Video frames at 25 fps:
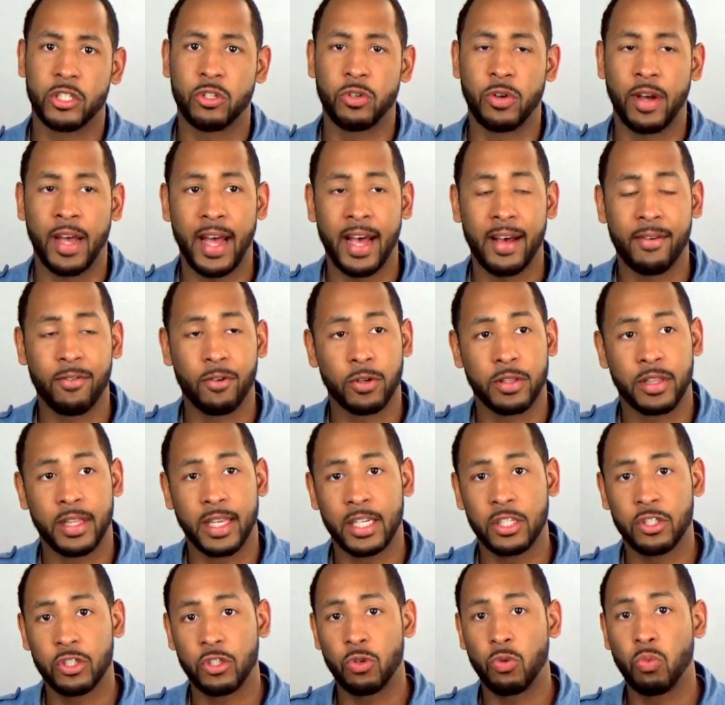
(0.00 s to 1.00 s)
you have or
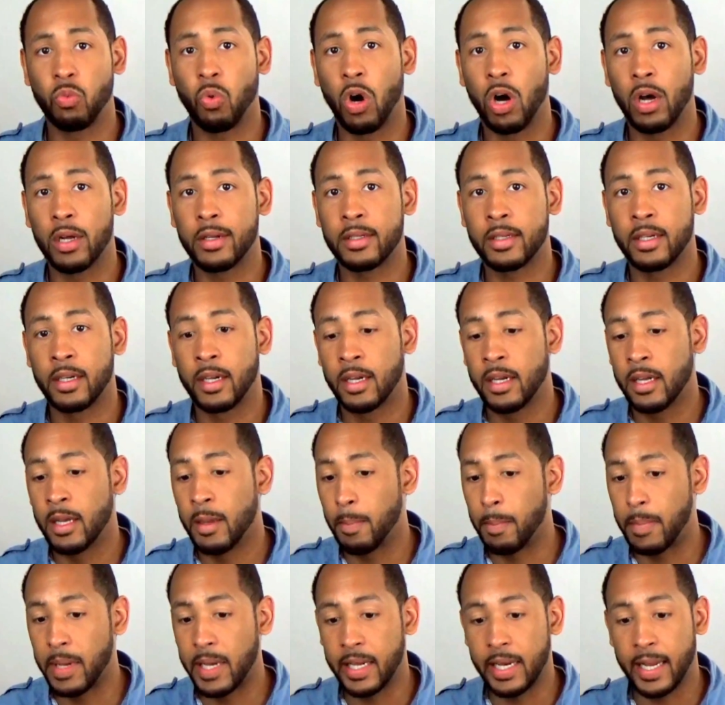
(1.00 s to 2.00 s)
things you want
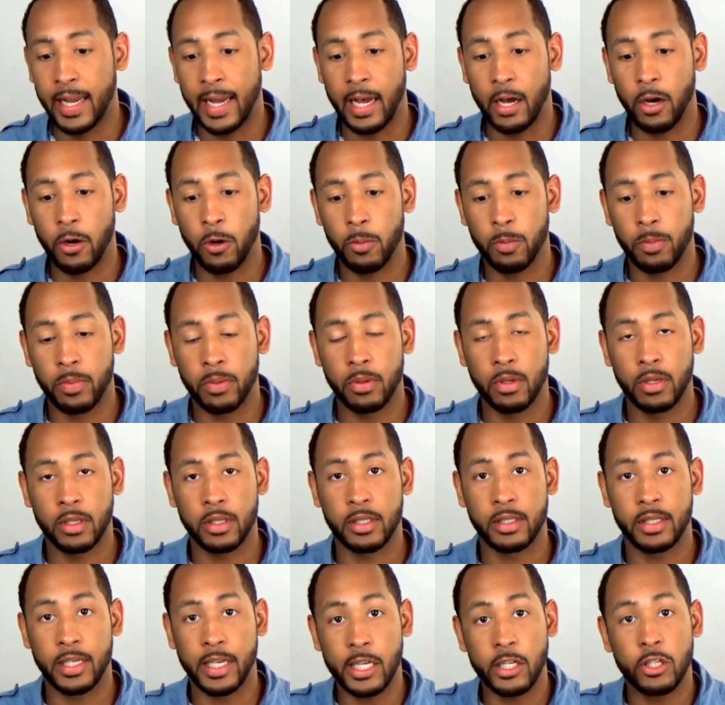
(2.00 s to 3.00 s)
me to help
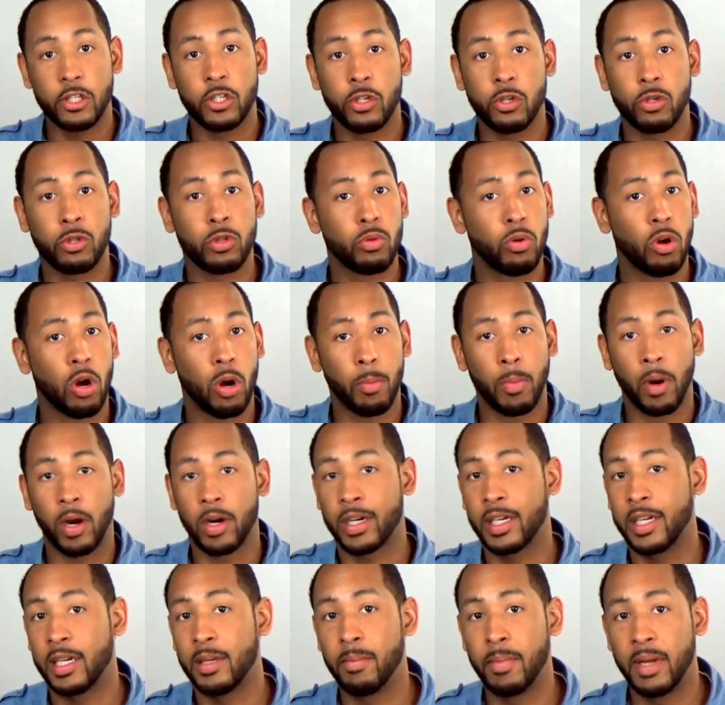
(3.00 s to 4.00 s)
teach you through our
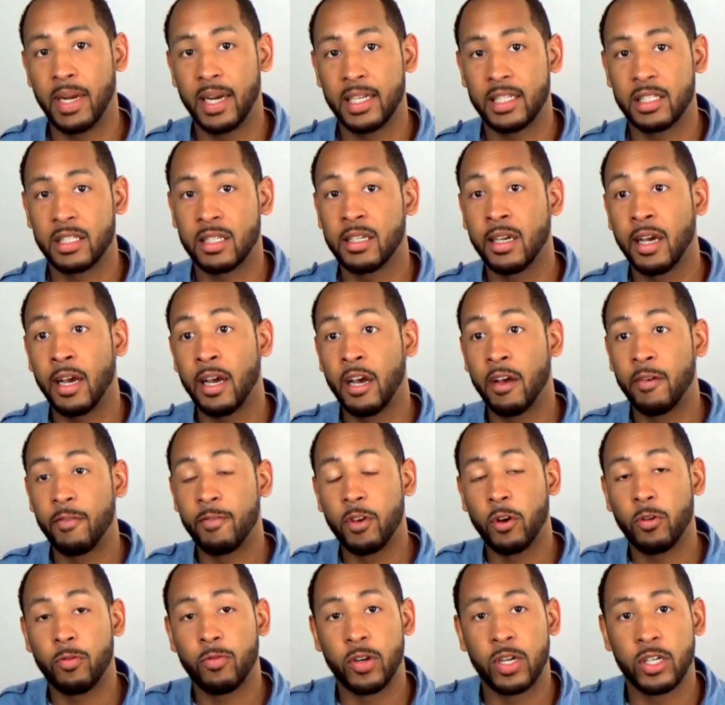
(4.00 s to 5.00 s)
marketing minutes,
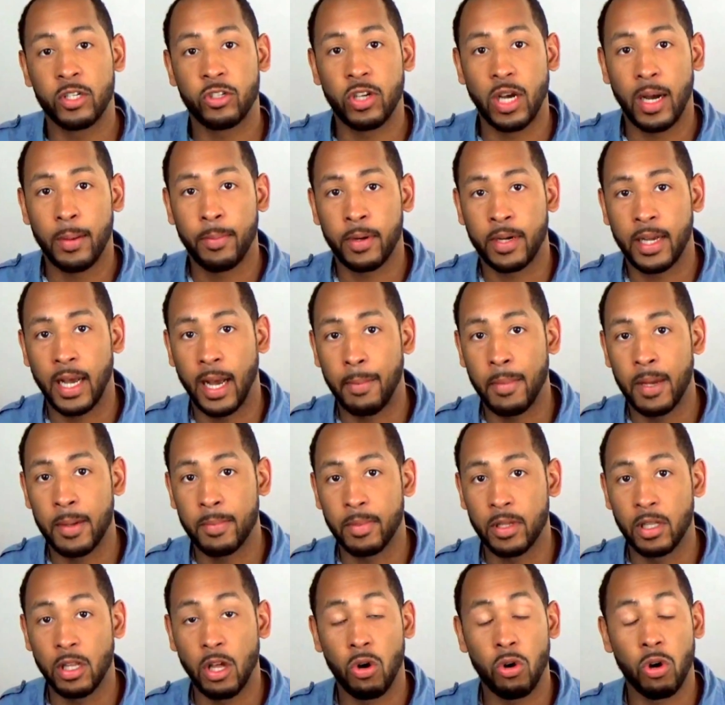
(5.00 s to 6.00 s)
feel free to drop a comment
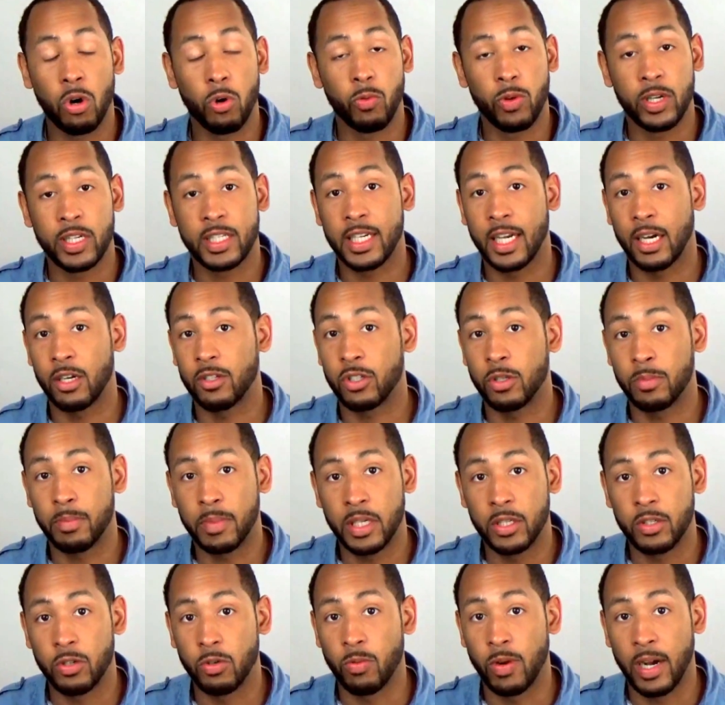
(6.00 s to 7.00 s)
below or reach out to
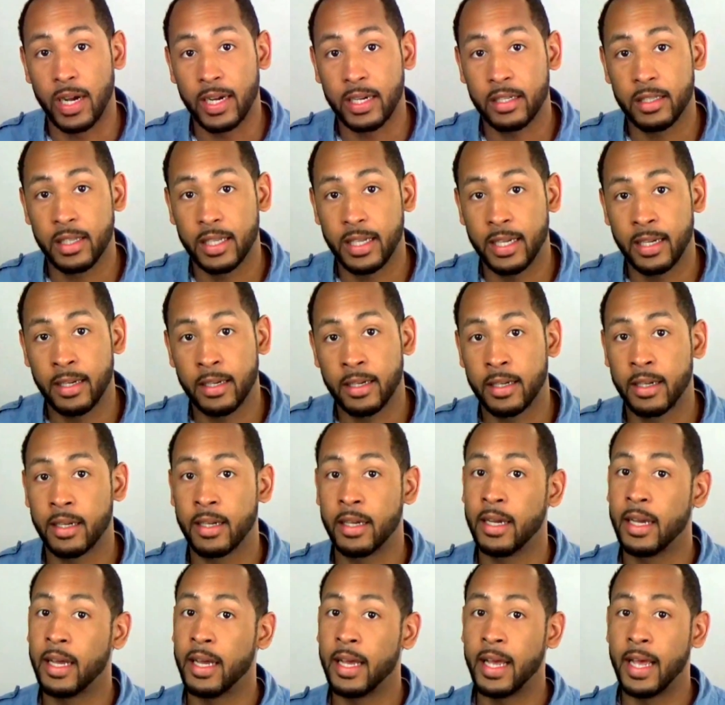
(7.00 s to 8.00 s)
me directly,
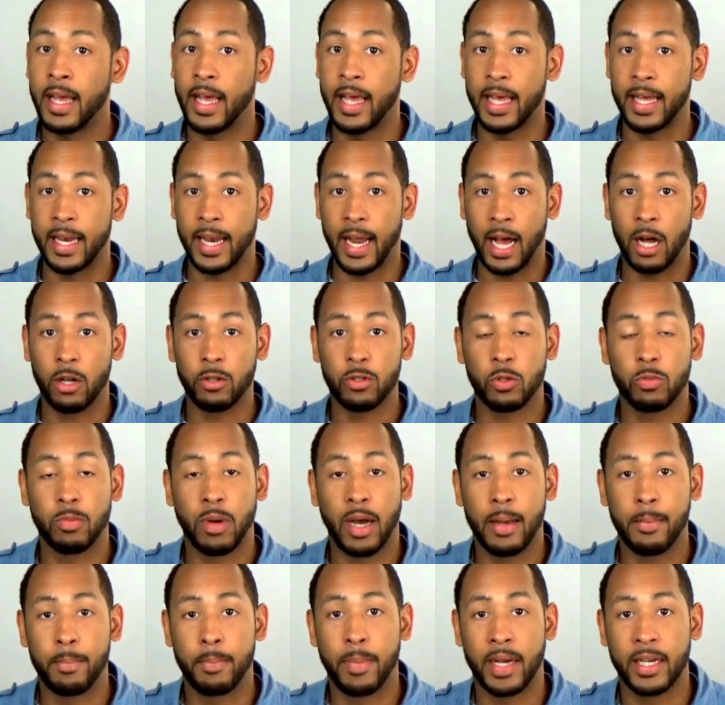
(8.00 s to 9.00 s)
and I'll do
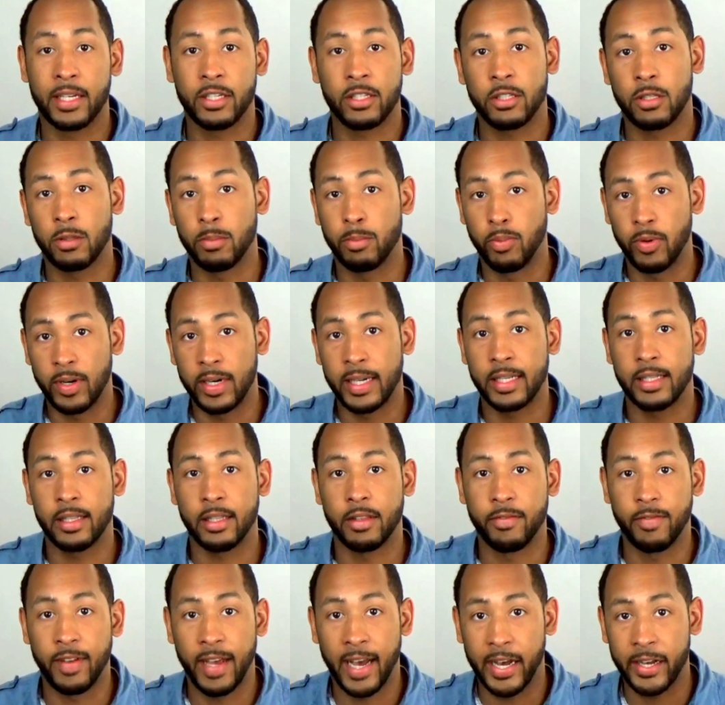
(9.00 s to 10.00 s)
my best to bring the
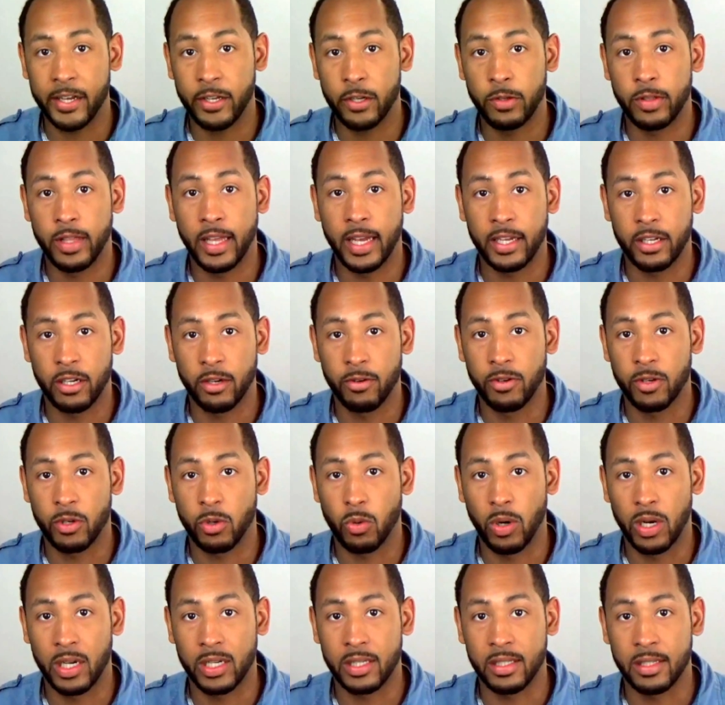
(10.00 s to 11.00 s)
value that you're
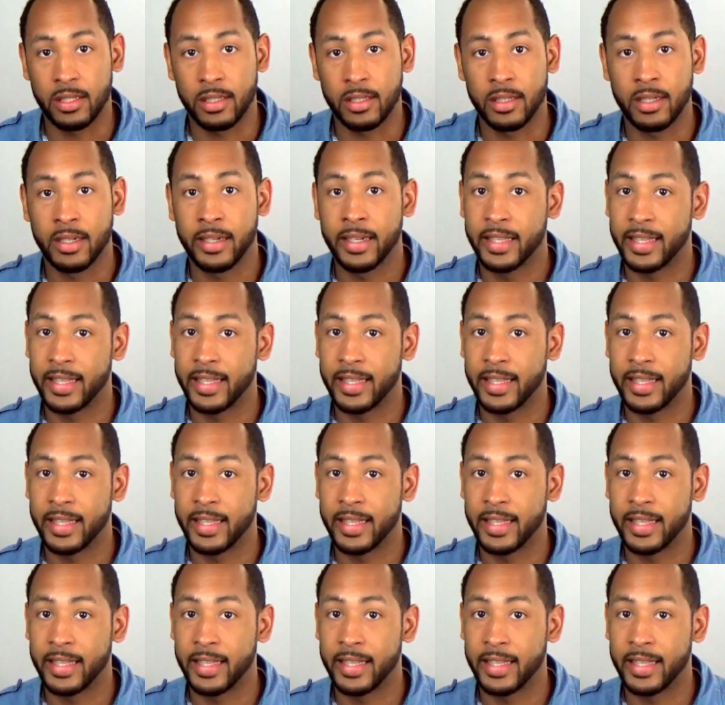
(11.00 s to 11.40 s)
requesting.